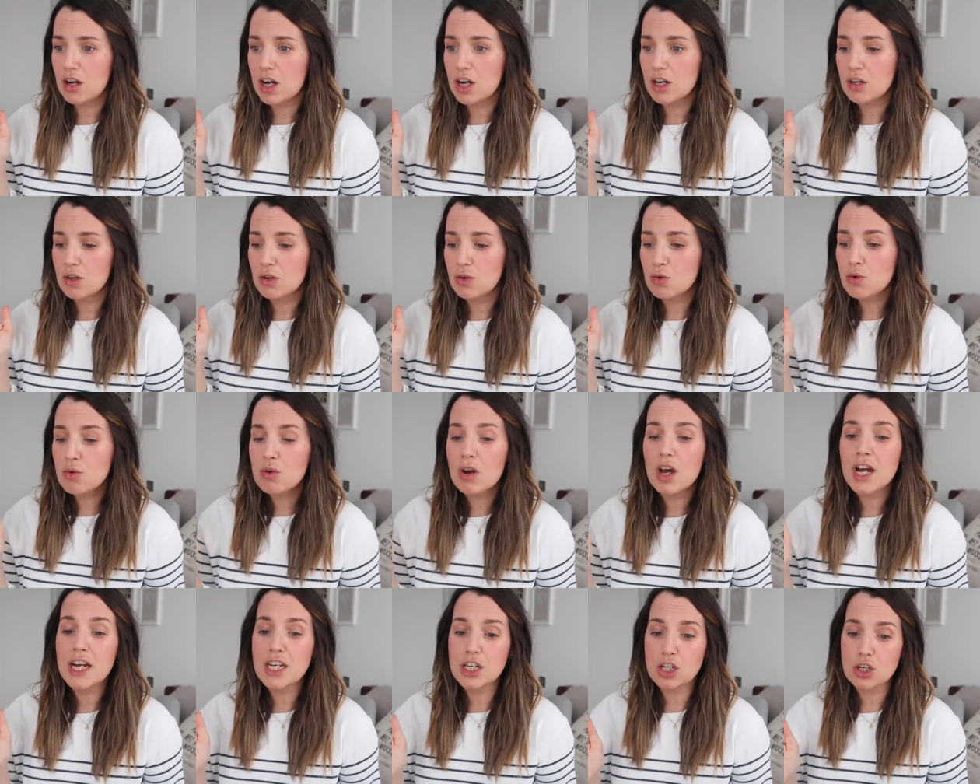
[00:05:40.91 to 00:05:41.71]

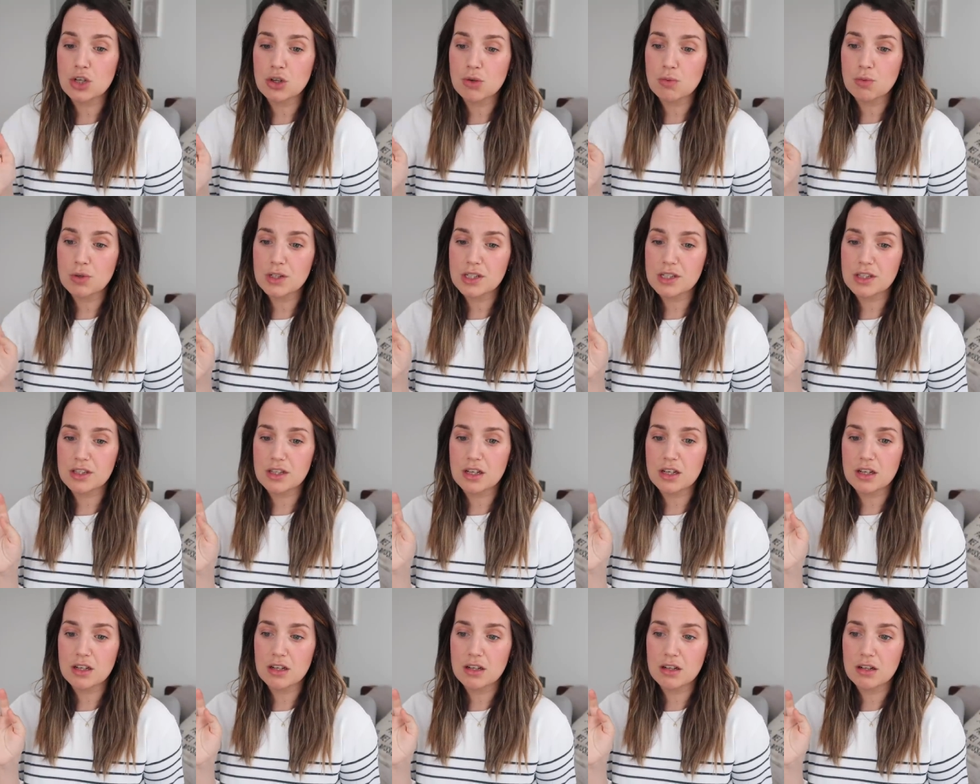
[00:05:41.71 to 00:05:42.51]
All I knew was
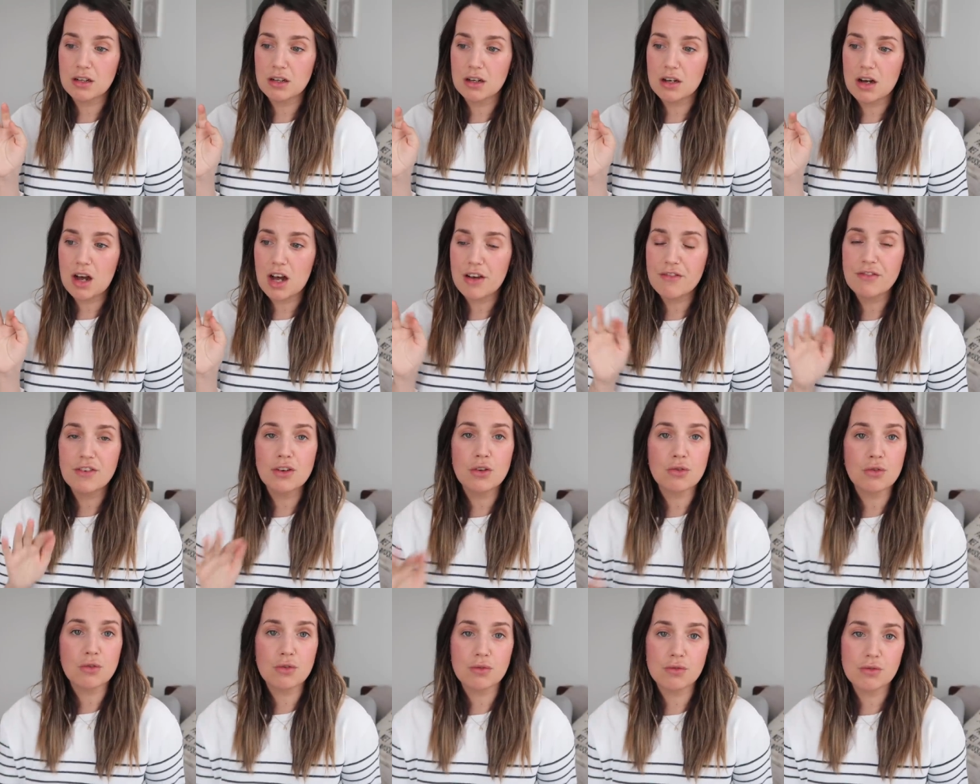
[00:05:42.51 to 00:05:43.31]
that I've
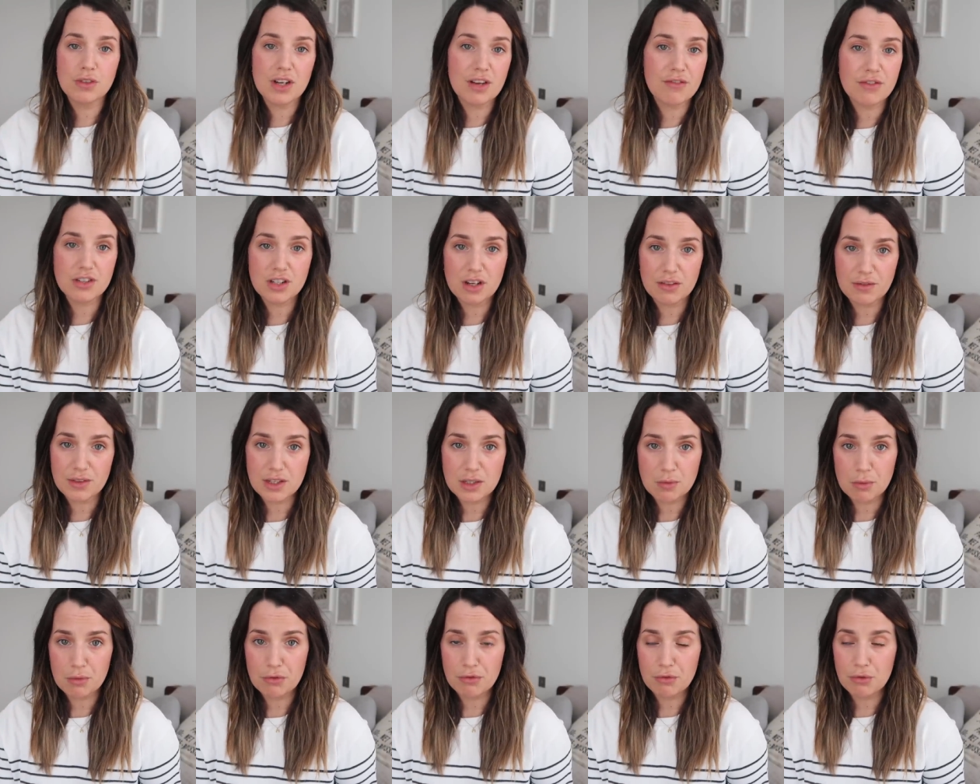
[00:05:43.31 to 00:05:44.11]
never done
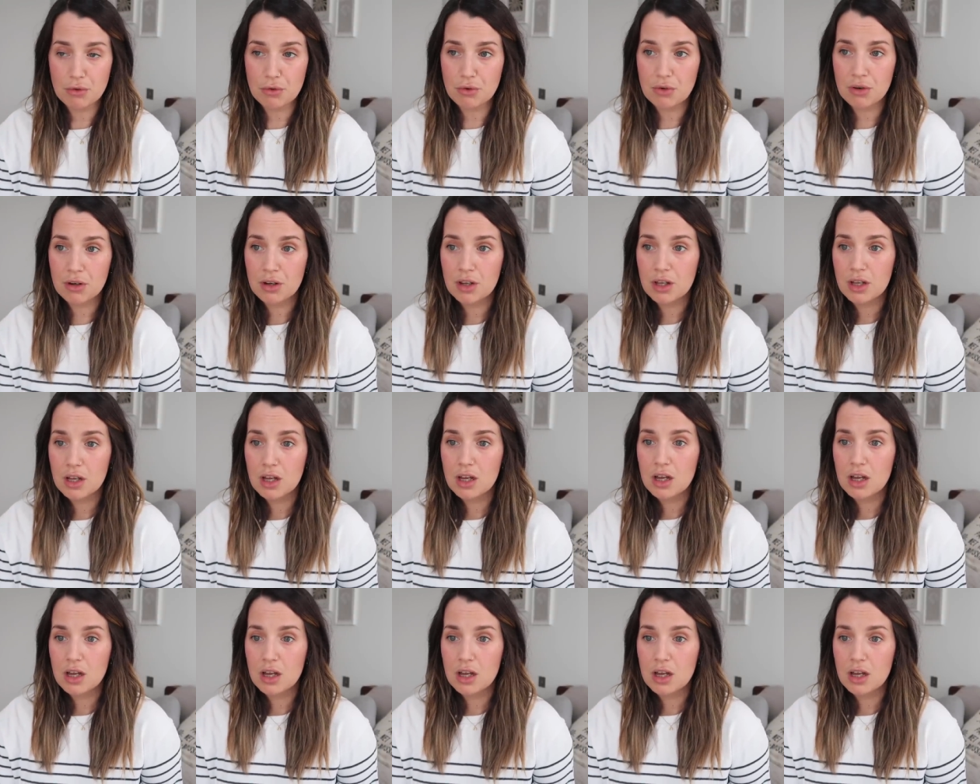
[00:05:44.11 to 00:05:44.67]
this before.